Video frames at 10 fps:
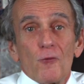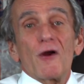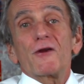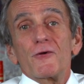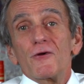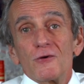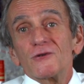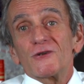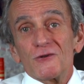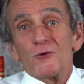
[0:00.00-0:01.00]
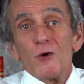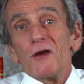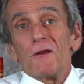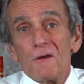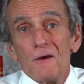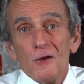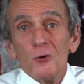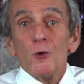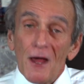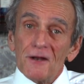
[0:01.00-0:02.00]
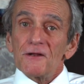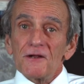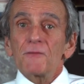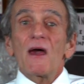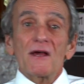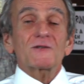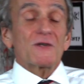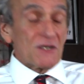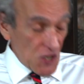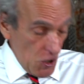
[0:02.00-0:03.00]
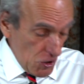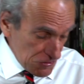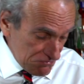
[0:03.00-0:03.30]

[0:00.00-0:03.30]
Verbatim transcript: writer Erskine Gwynn, who edited a magazine called